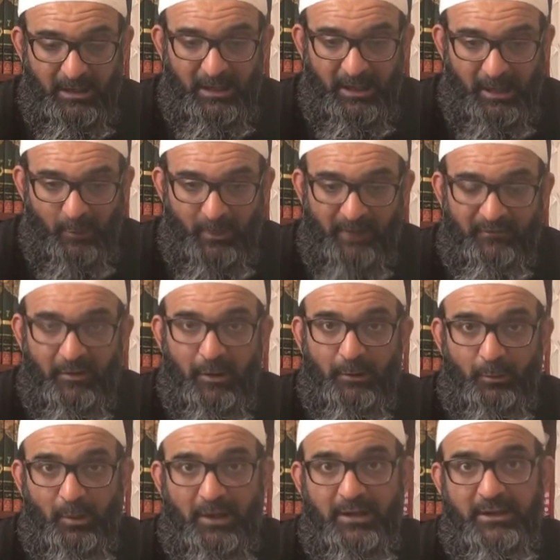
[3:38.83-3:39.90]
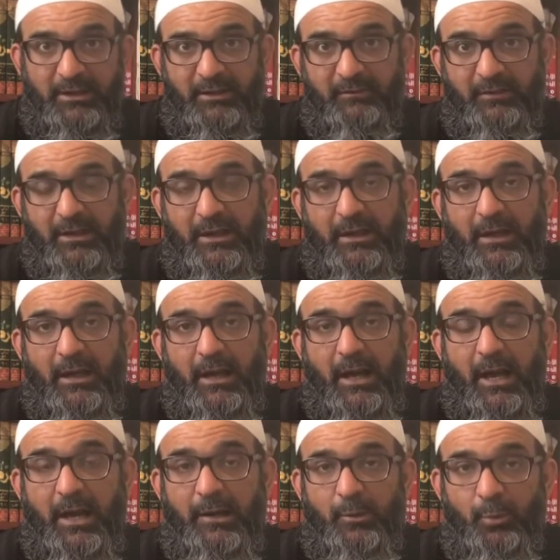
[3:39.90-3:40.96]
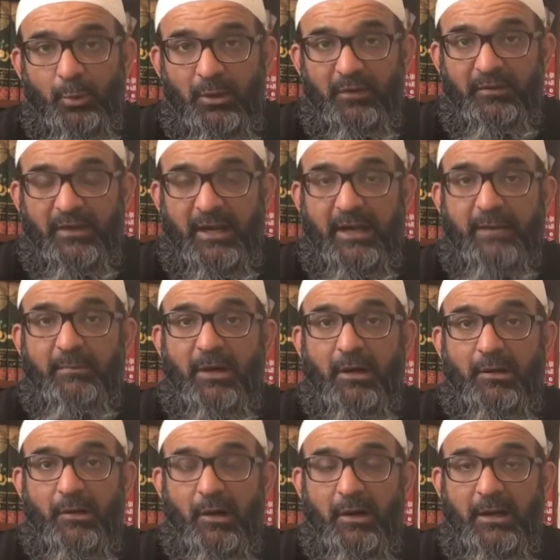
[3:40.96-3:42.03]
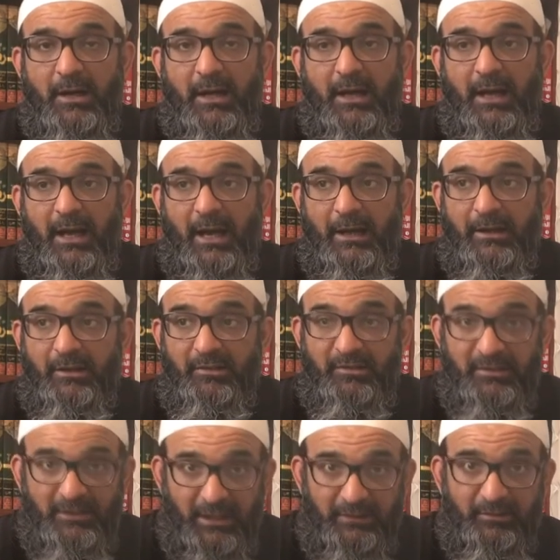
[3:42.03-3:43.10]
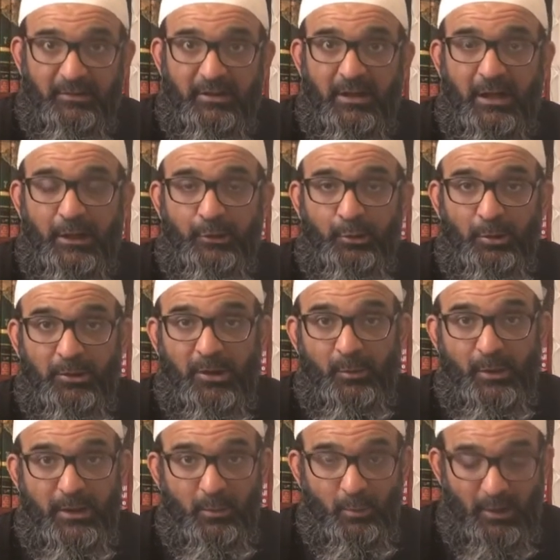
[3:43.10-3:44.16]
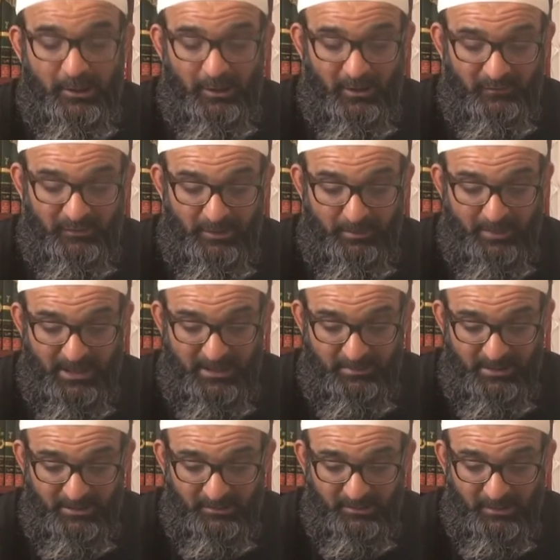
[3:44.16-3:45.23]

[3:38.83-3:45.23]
However, on one evening, a wolf came along and snatched and took away one of the babies.